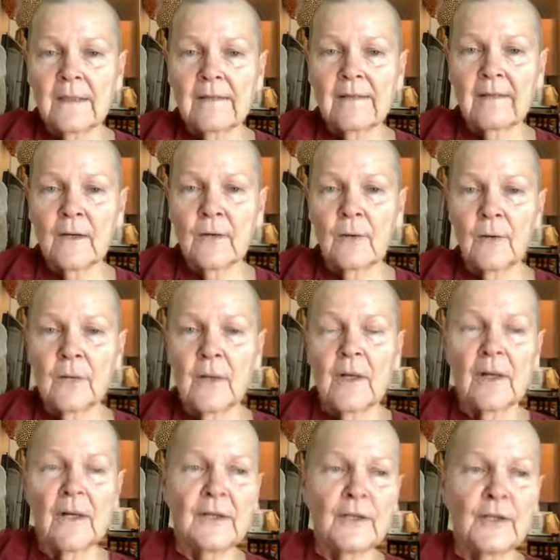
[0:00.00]
So
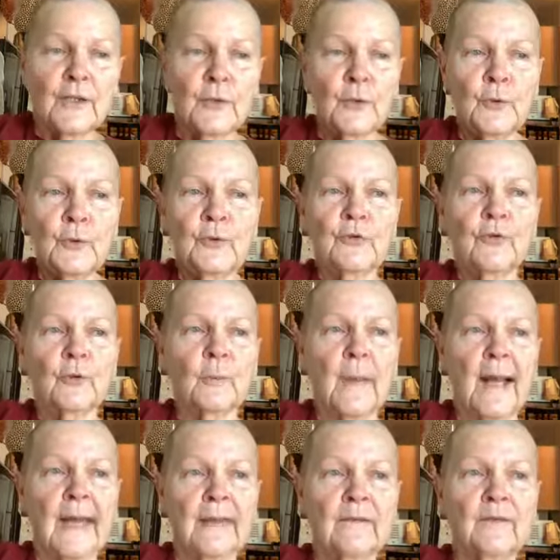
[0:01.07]
use your
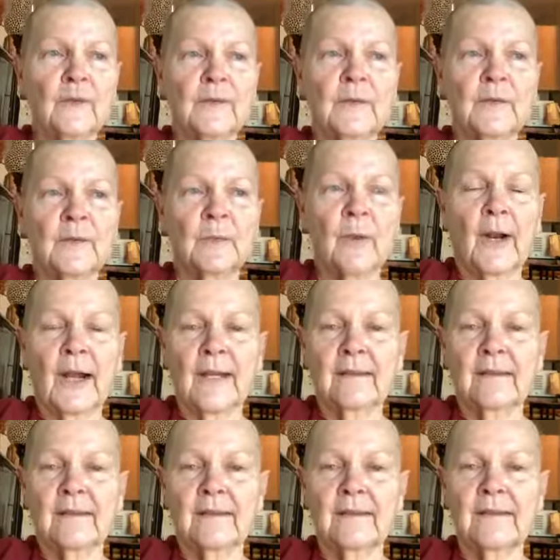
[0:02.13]
mindfulness
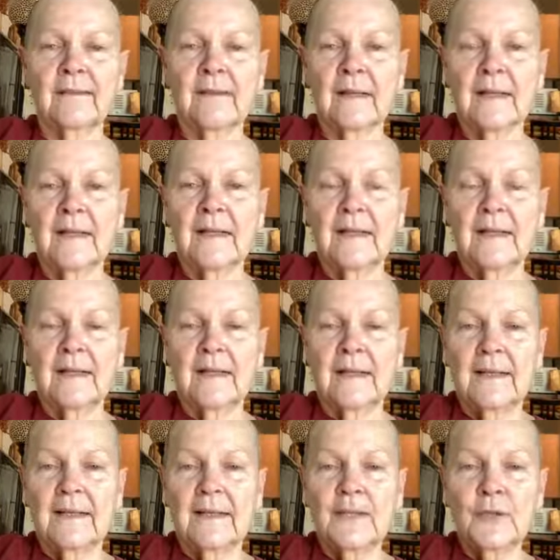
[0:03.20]
practice.
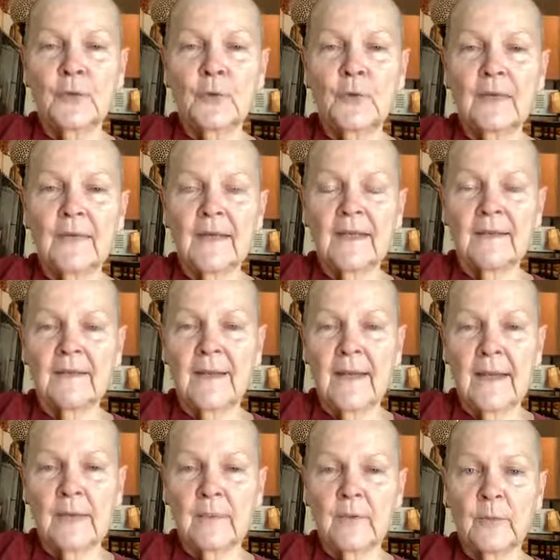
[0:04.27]
Use that
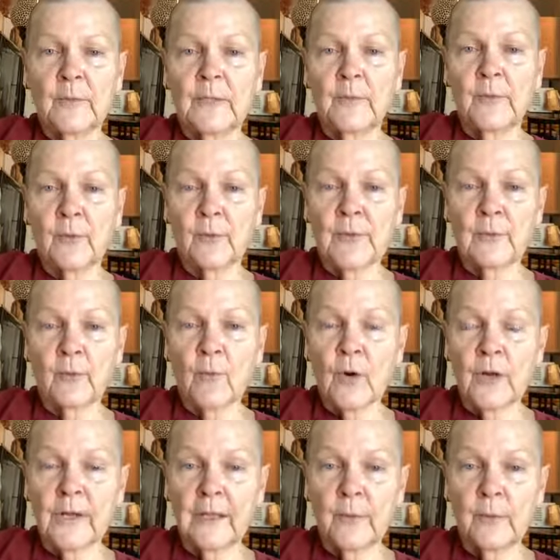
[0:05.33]
time to be
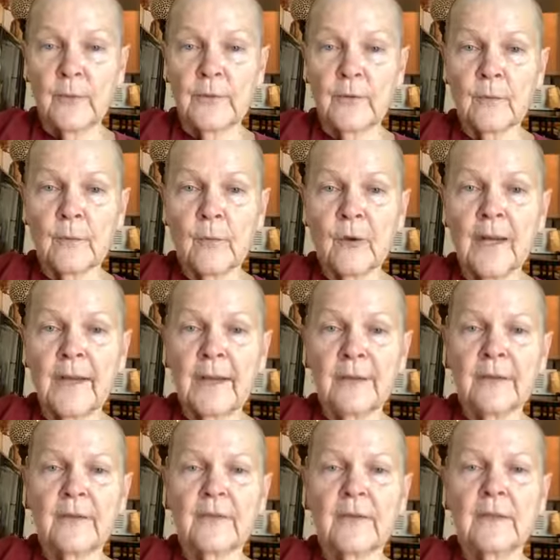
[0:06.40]
working with your
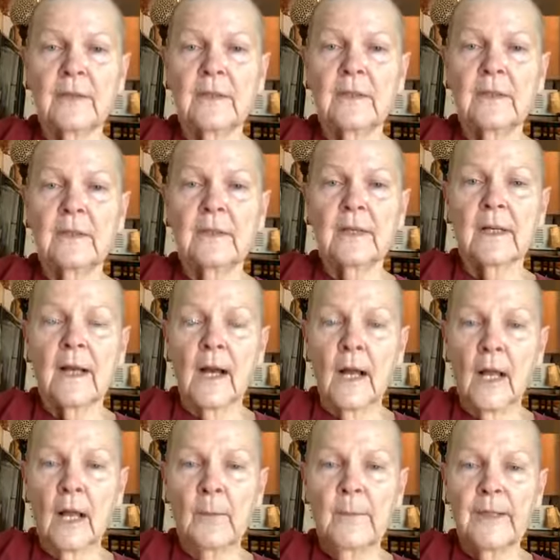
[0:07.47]
breath,
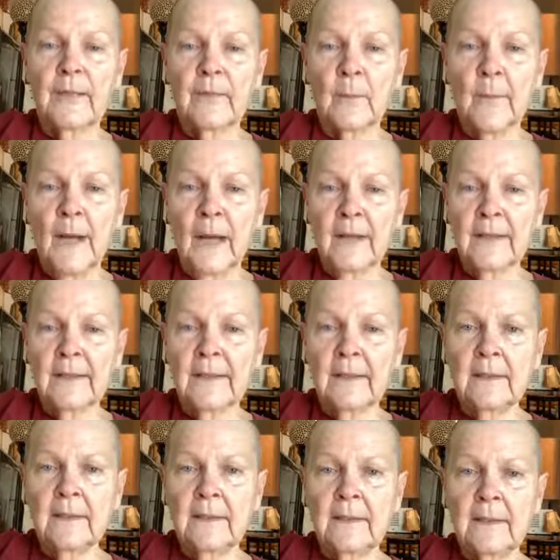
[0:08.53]
calming the
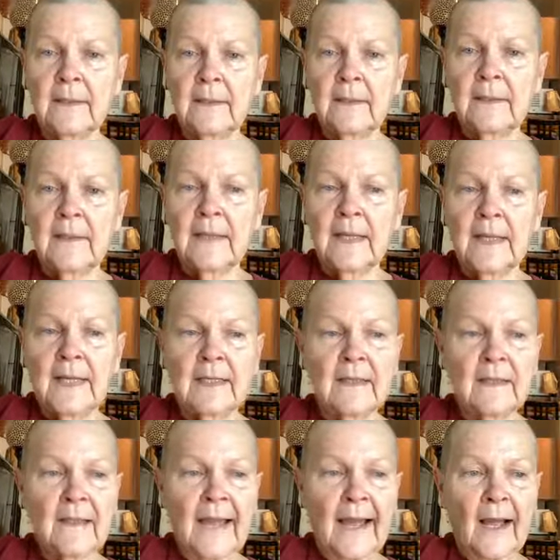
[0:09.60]
body, and
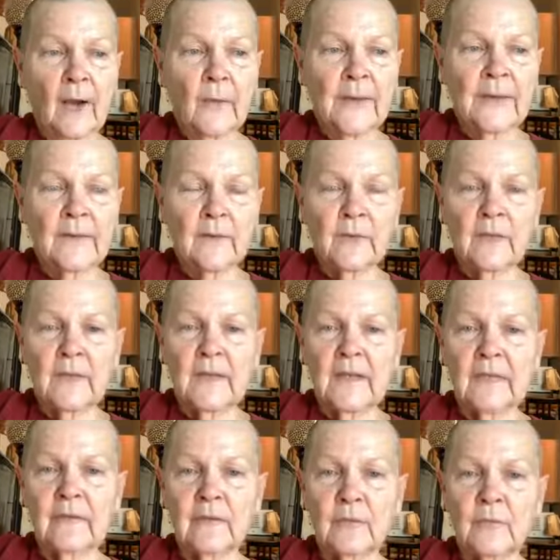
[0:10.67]
allowing those
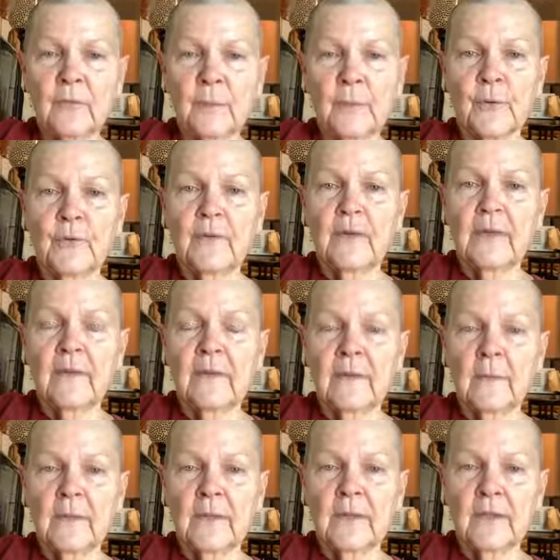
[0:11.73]
things to present
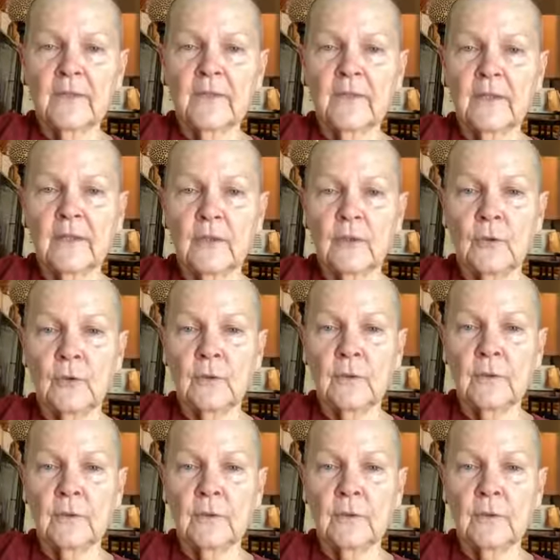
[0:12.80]
themselves to you.